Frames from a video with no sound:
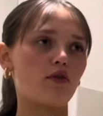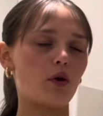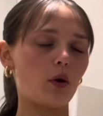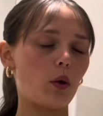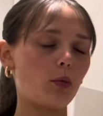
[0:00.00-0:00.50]
a
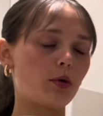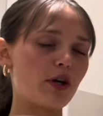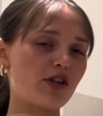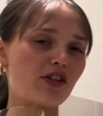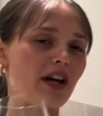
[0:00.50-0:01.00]
few little
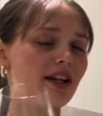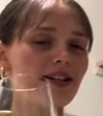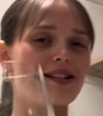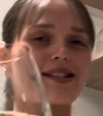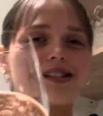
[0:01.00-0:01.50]

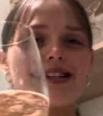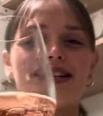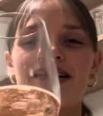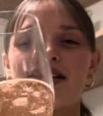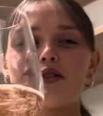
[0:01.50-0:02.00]
pre-drinks.
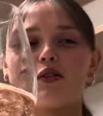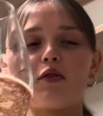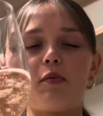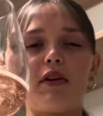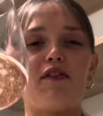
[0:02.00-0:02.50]
So I
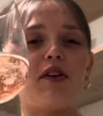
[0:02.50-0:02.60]
got me and